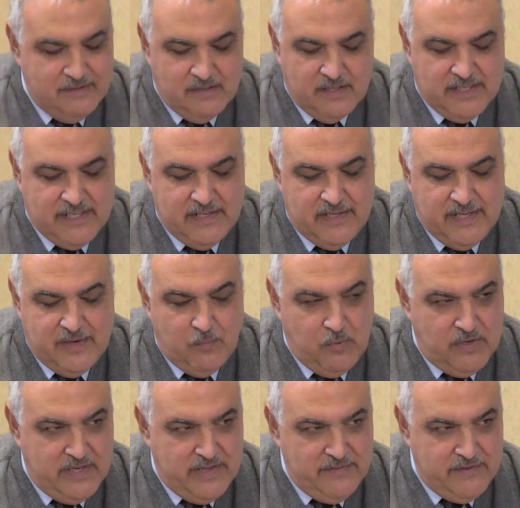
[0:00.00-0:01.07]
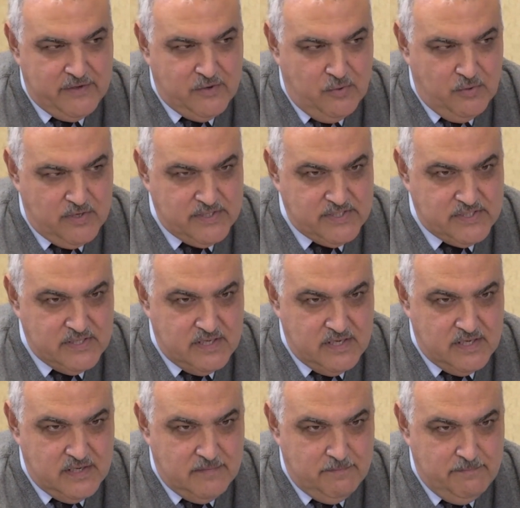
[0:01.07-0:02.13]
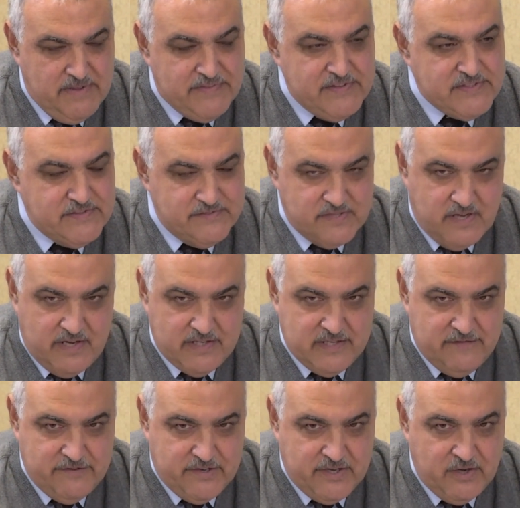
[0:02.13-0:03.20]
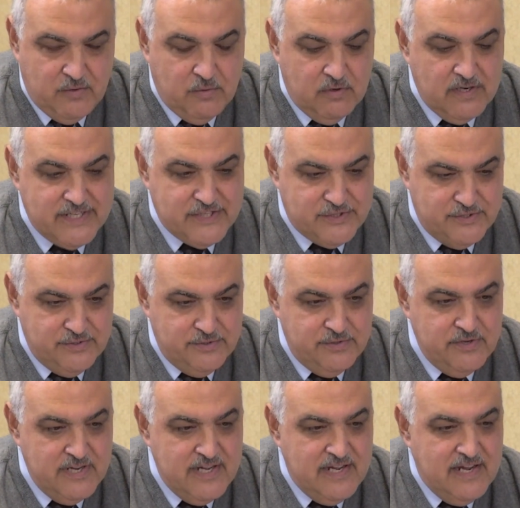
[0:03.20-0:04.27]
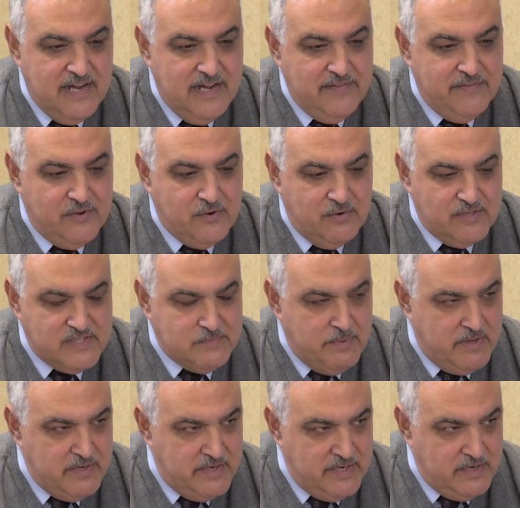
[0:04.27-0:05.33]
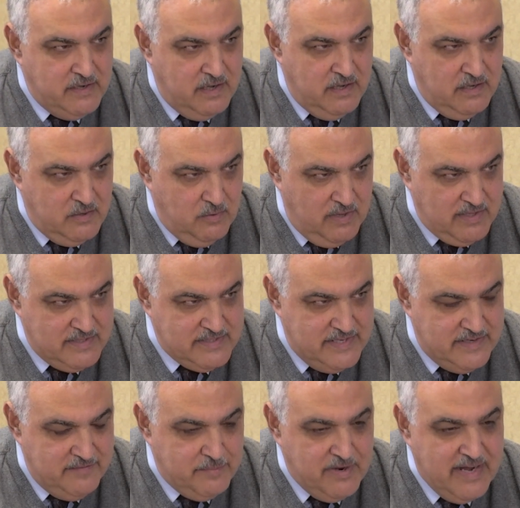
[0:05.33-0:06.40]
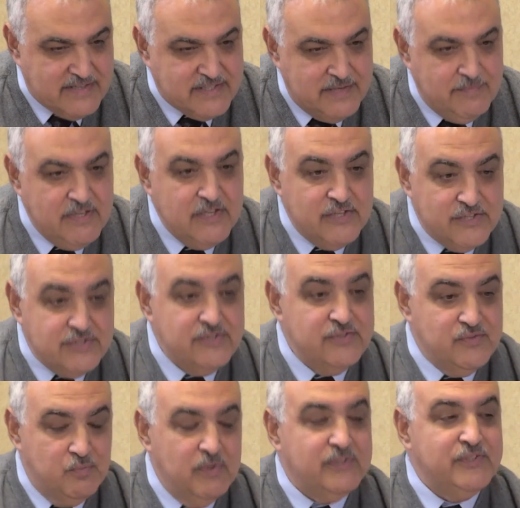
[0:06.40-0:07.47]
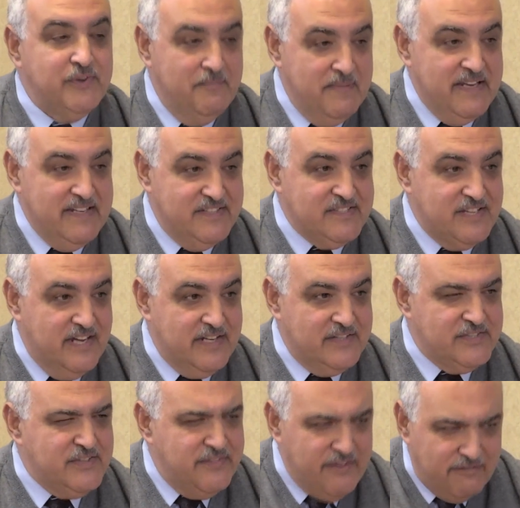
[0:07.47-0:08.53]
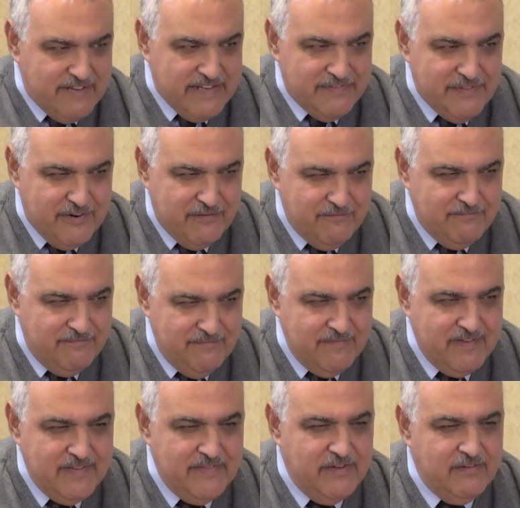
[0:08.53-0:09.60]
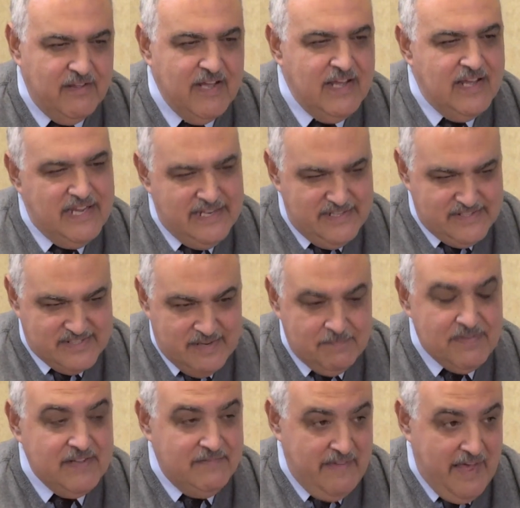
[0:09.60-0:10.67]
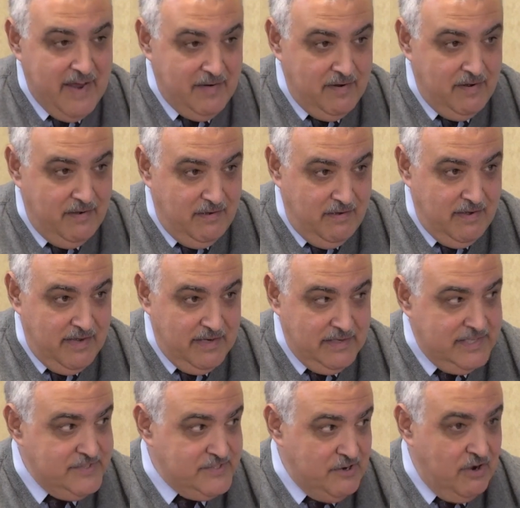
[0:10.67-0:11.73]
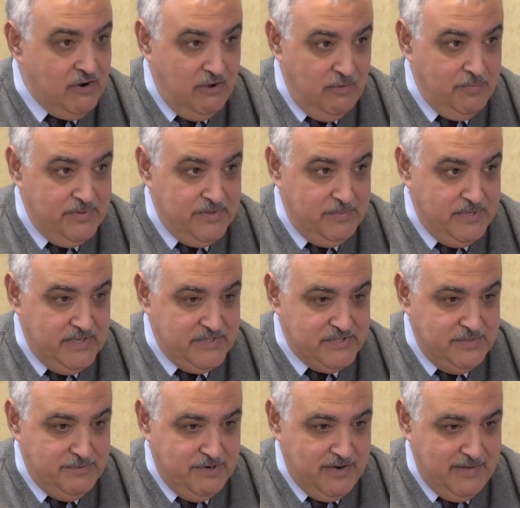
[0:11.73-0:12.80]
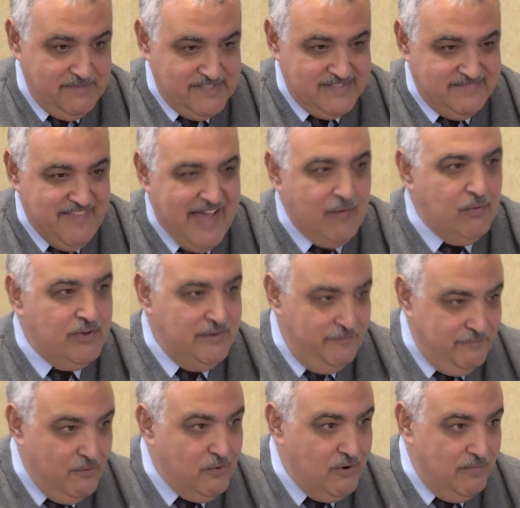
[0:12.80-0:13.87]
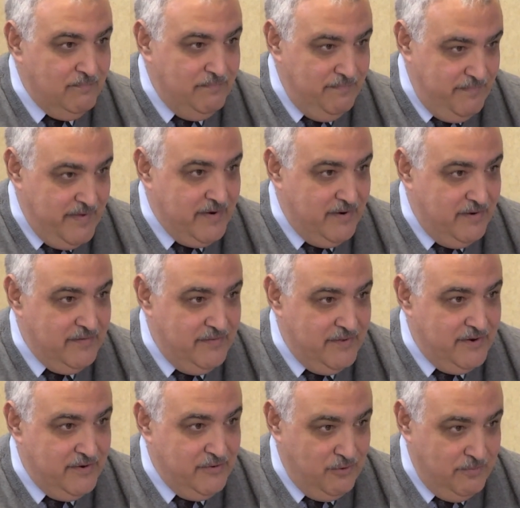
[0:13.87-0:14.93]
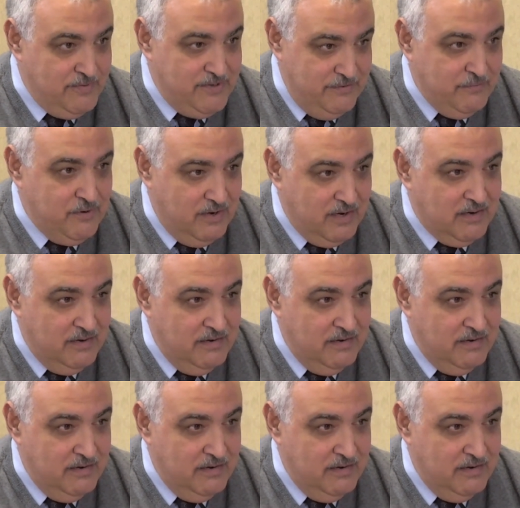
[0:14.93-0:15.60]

in the course Methods of Scientific Inquiry 2 and the corresponding qualitative practicum, students will do a mini study. So they'll get their, it is something that, at least our hope in the PhD program is that will inform their normative work.